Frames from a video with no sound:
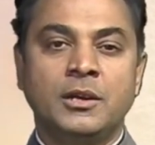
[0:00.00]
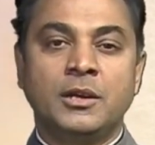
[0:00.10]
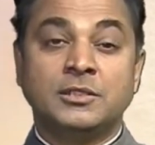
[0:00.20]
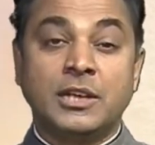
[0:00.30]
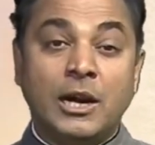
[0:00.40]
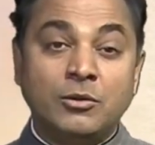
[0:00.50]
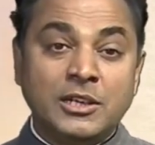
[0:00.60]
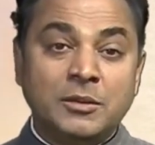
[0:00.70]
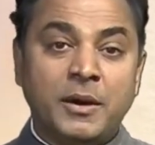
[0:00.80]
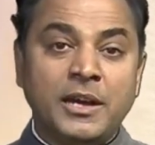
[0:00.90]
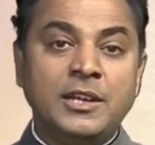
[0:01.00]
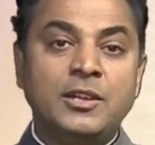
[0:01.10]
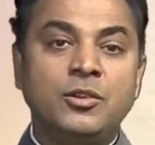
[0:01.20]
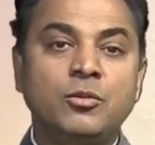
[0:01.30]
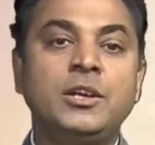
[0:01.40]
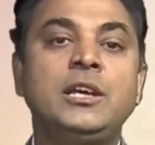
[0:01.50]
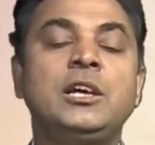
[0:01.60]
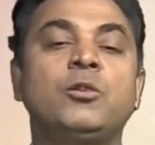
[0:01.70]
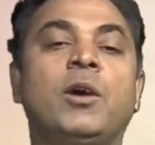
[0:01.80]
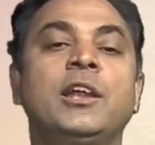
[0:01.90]
Surrounded by these
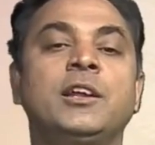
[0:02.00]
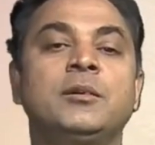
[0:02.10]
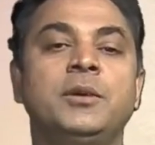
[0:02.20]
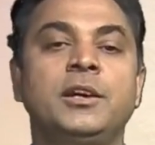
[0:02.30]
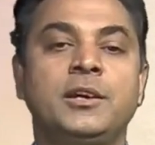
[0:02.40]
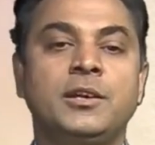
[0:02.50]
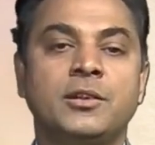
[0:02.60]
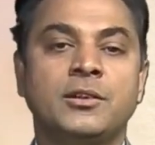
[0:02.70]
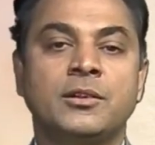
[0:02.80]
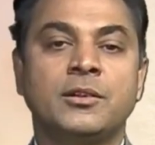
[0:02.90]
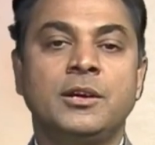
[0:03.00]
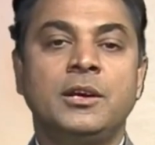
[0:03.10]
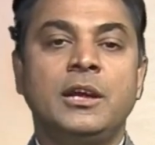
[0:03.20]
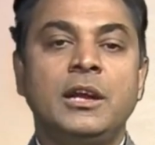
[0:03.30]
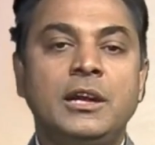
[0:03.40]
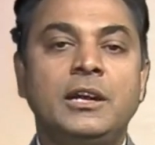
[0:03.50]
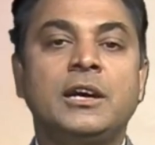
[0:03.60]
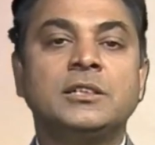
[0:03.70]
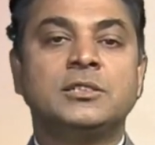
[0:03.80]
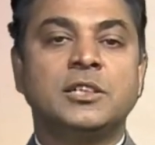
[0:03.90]
unique vulnerabilities,
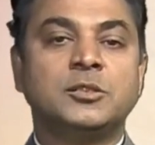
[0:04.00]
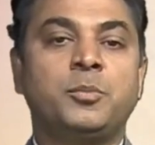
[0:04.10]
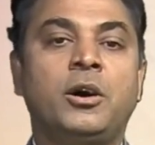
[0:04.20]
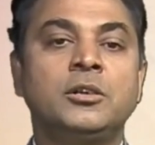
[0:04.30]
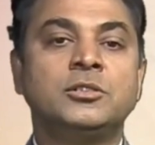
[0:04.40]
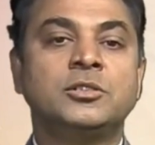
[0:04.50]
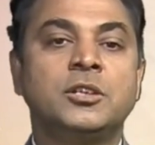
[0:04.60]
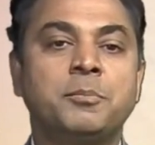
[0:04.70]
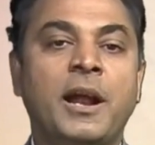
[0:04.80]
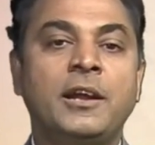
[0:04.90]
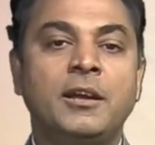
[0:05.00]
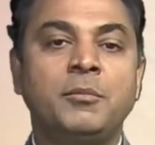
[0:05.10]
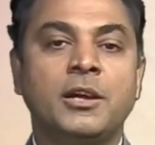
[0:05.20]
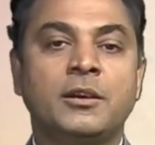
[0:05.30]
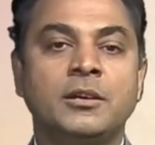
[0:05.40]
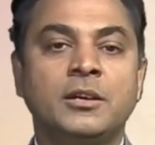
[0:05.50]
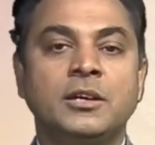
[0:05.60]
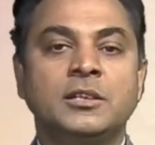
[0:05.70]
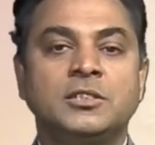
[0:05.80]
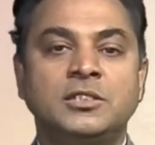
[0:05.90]
India's response to the pandemic
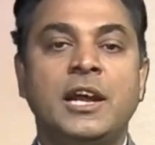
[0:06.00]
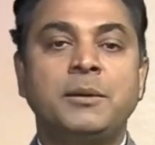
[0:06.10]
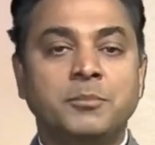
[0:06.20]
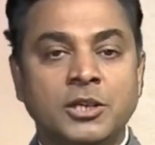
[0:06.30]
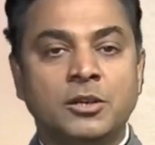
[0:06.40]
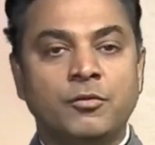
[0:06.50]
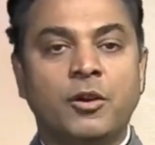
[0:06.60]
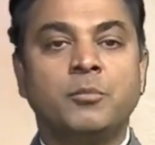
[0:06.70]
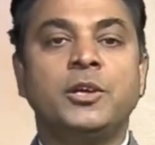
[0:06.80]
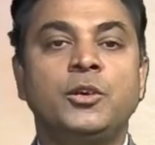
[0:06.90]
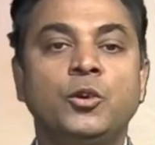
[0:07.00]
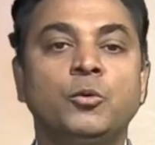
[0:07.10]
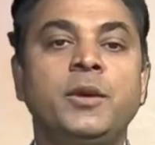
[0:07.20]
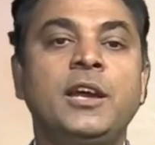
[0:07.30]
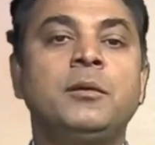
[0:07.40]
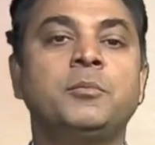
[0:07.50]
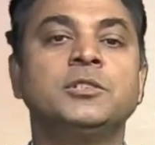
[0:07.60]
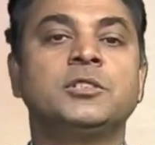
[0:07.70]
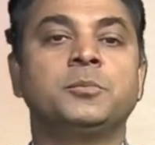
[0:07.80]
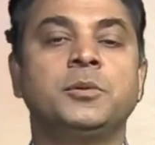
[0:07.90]
stemmed from the humane
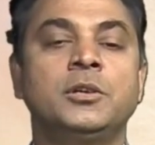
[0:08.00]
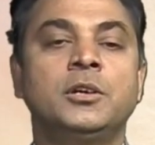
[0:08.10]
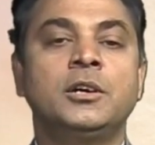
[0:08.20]
principle